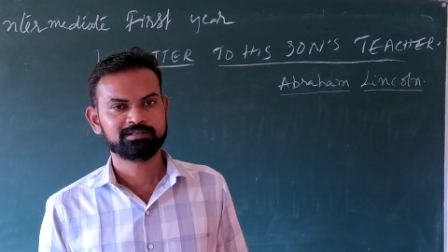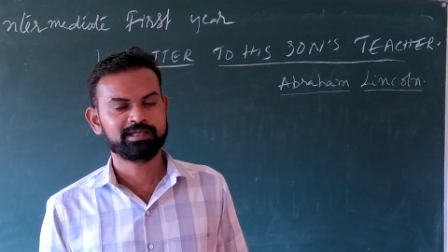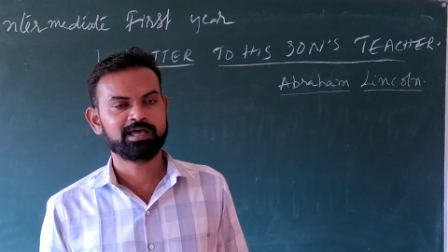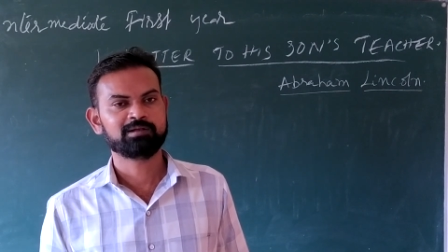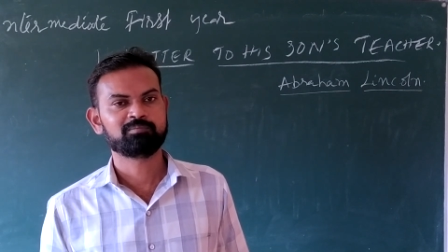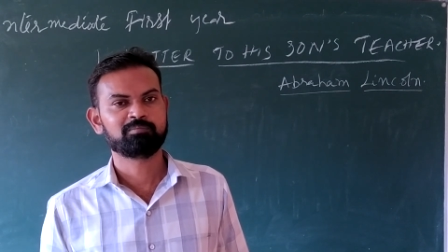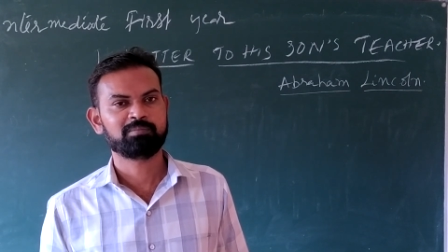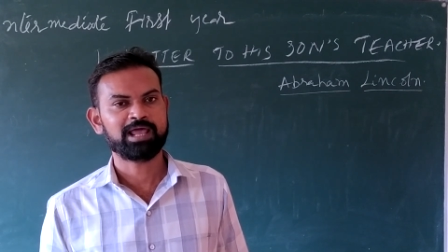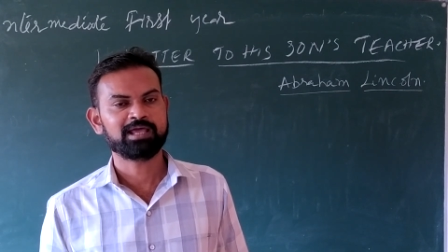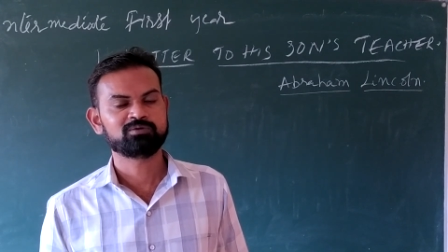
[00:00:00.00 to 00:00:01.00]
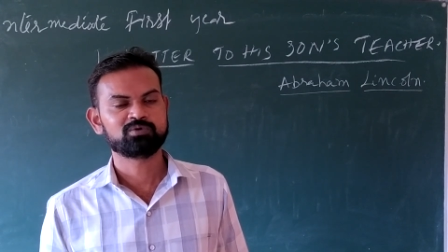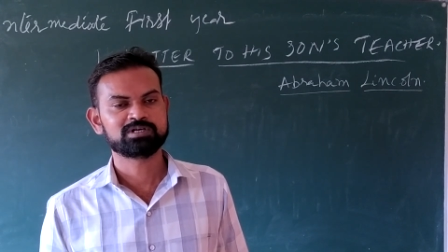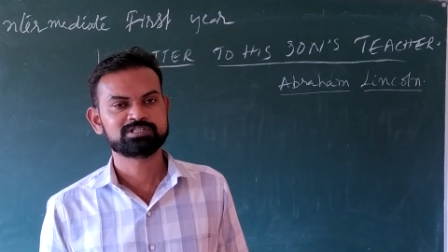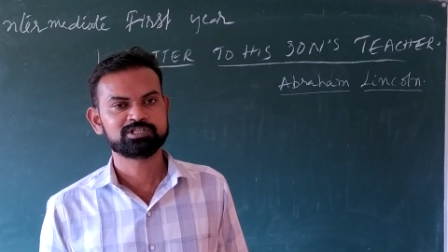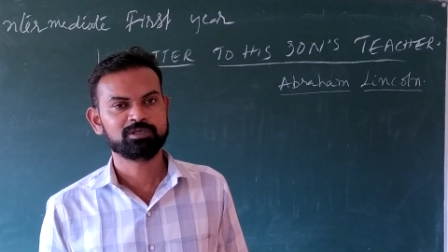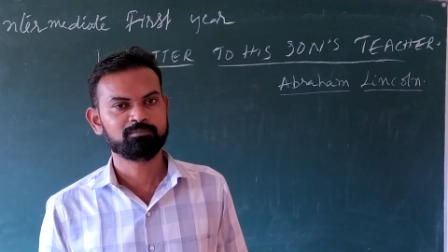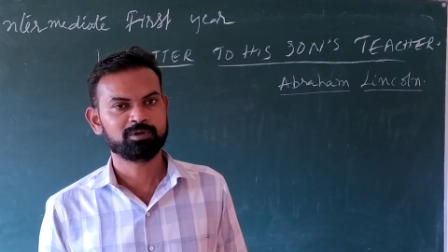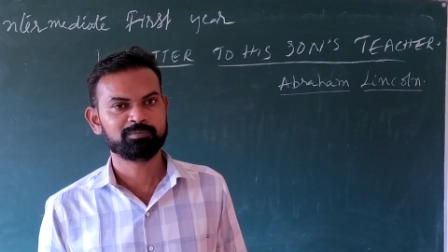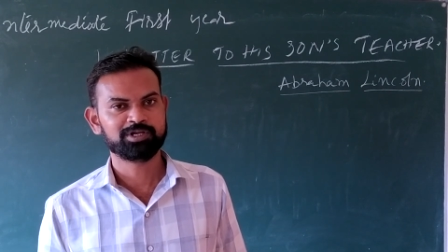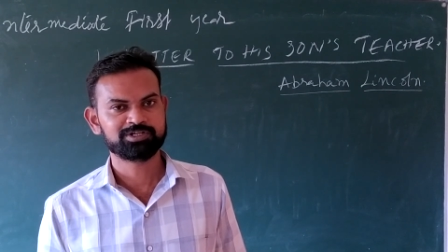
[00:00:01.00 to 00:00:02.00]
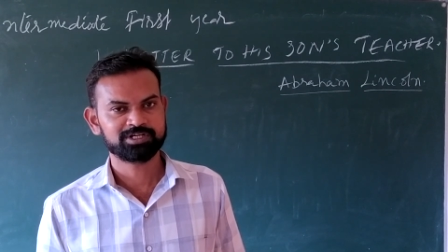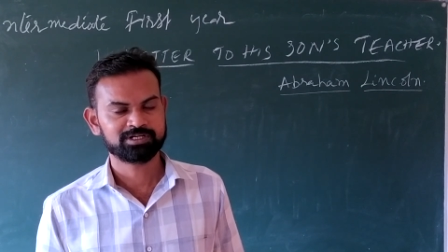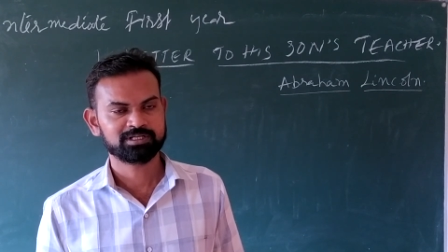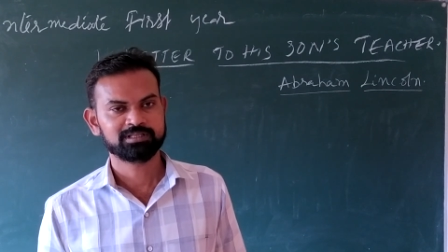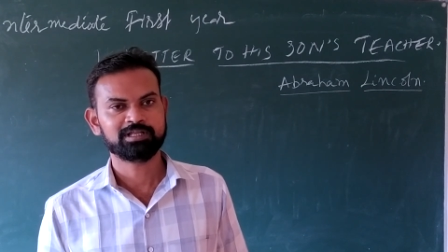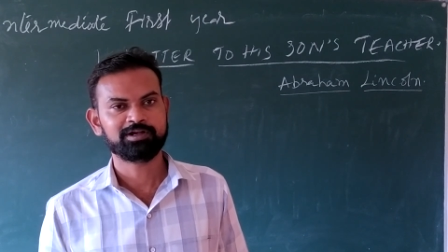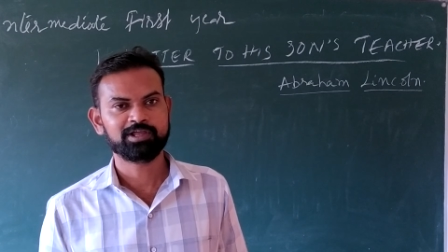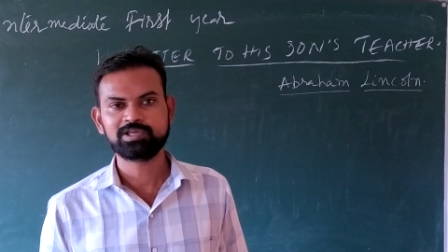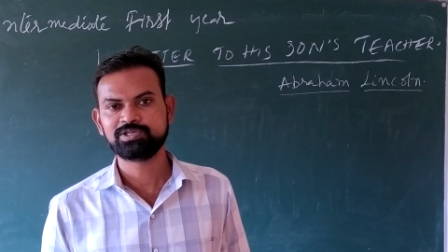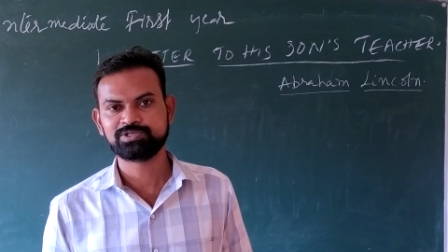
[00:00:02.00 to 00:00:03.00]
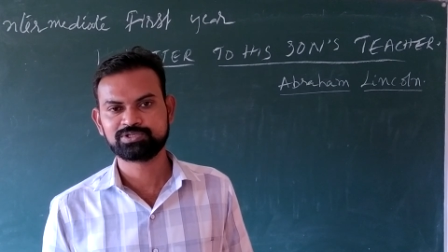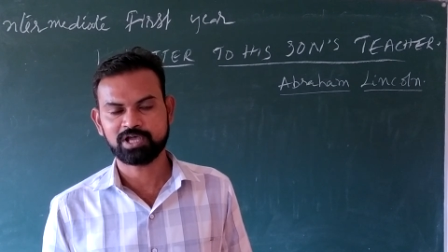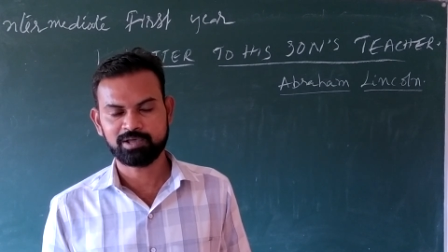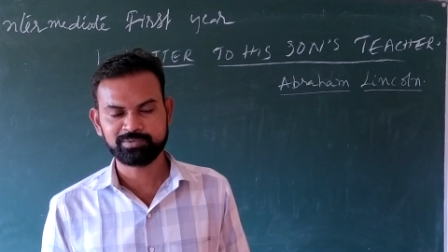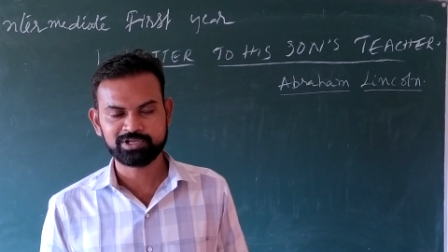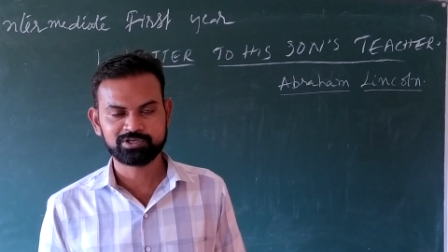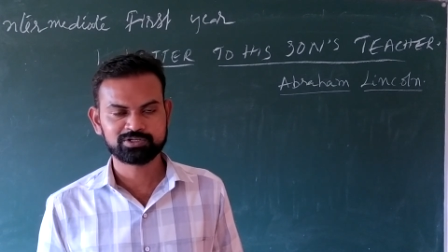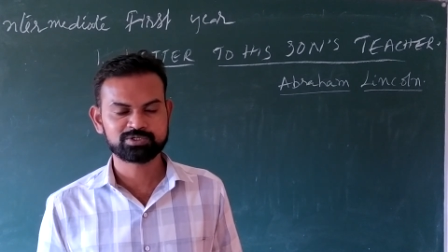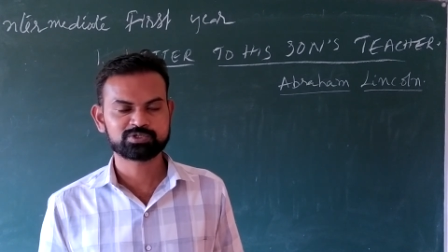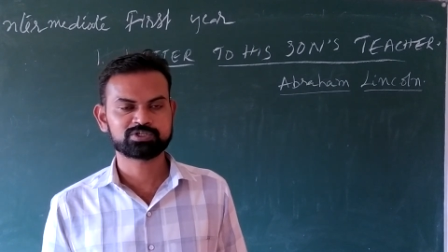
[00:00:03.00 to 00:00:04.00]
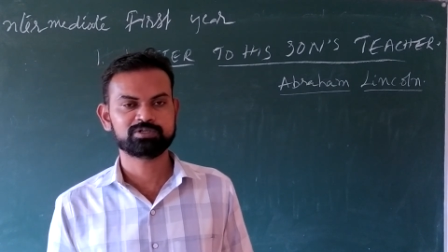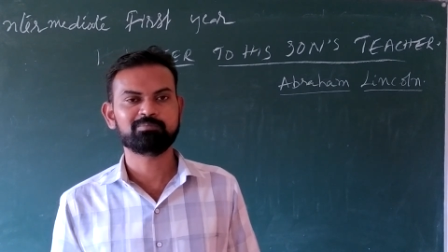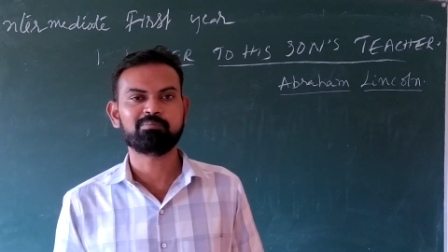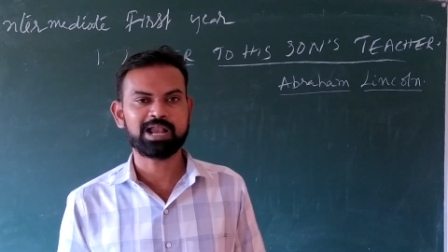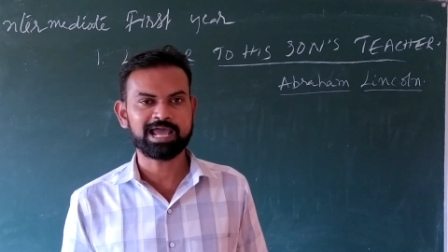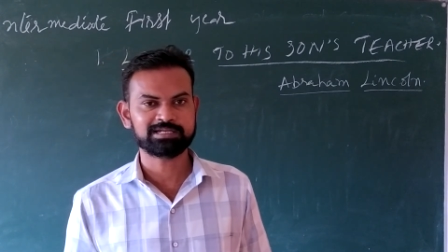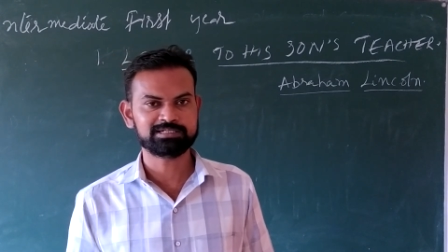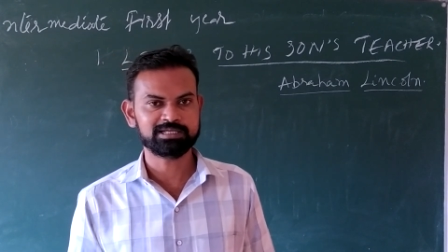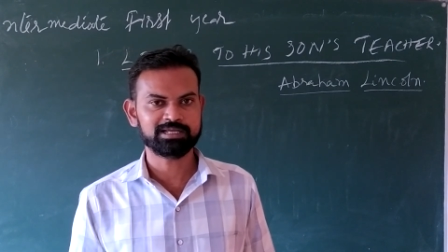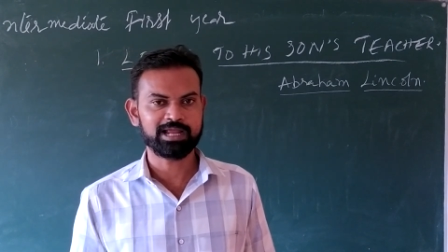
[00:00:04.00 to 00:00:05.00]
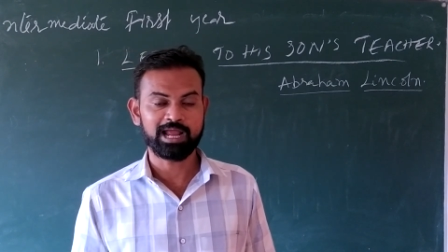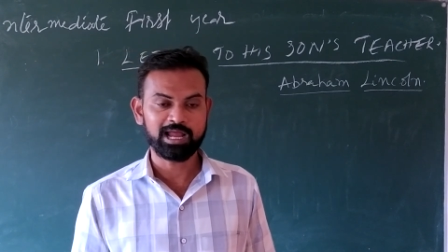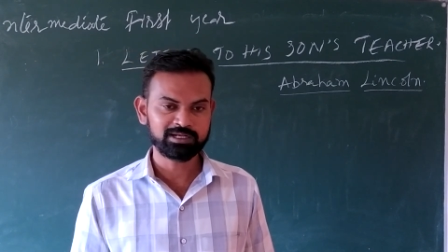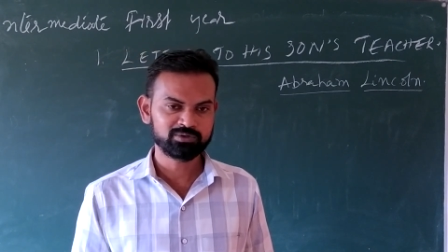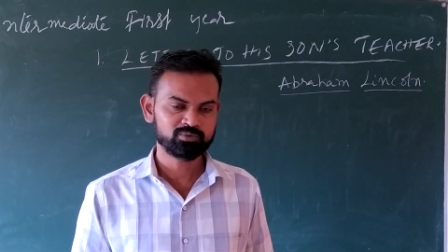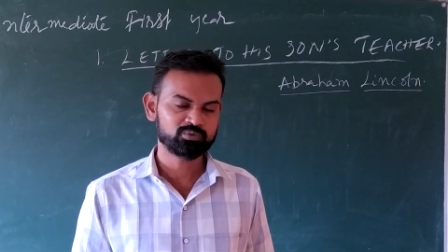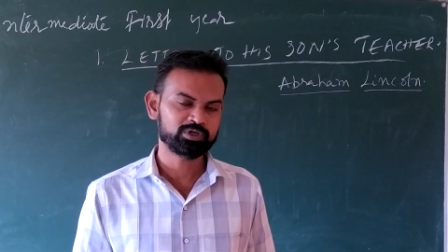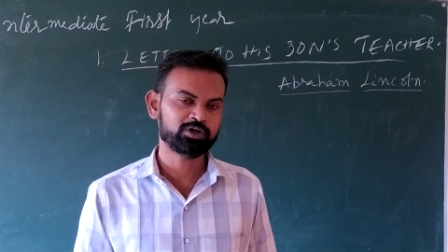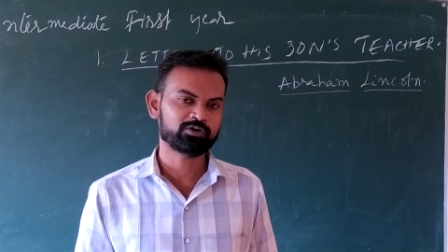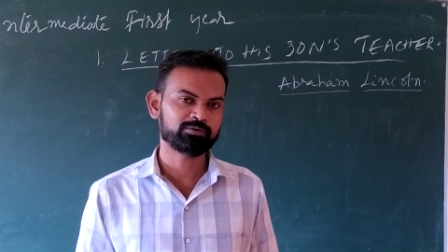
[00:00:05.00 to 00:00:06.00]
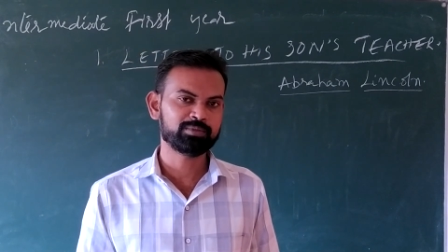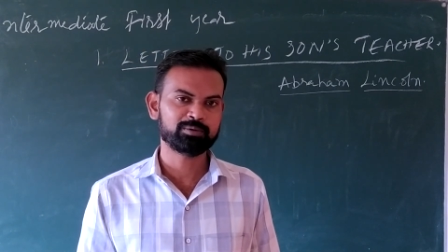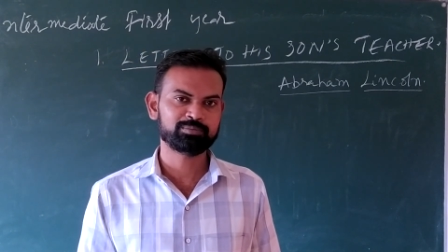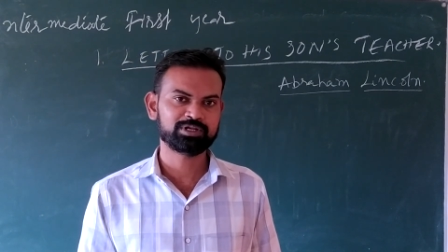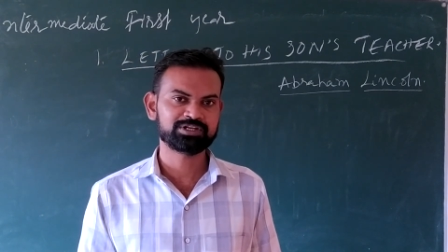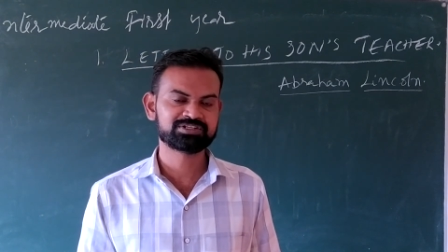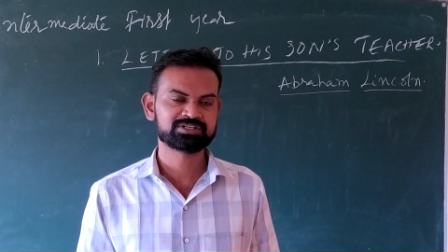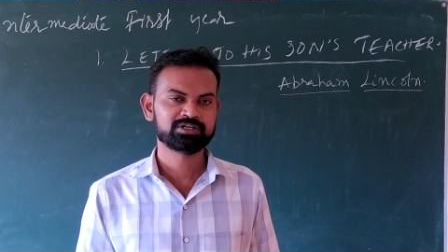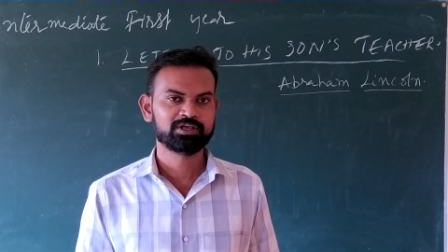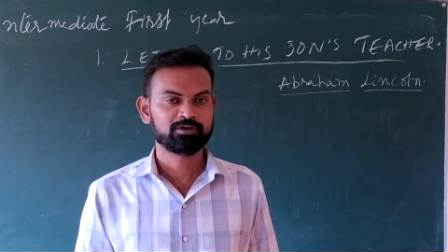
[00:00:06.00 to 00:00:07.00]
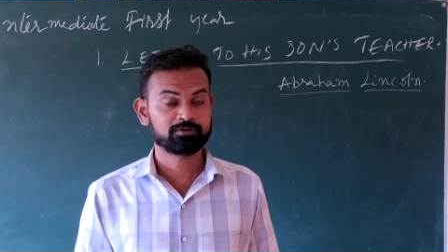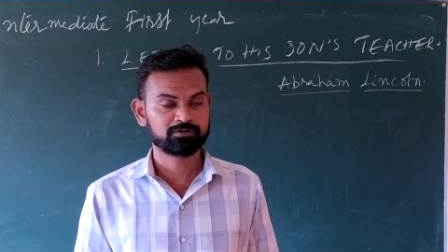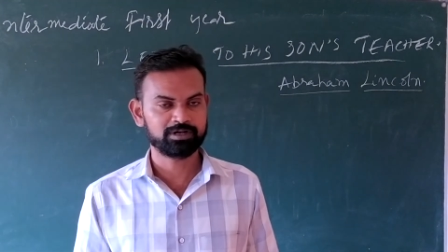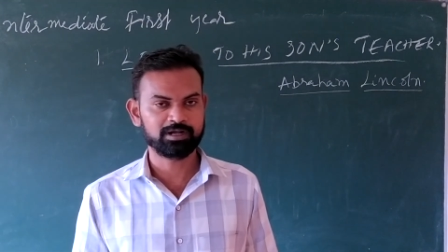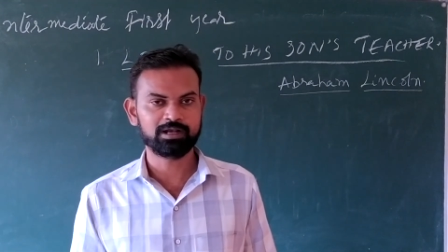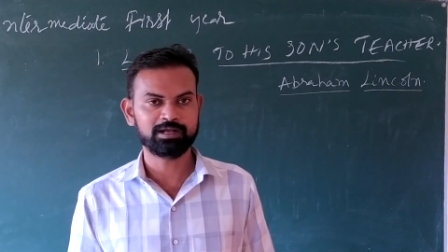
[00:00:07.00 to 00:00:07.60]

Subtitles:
Their plan was implemented. That day is American History Black Day, and we are remembering it red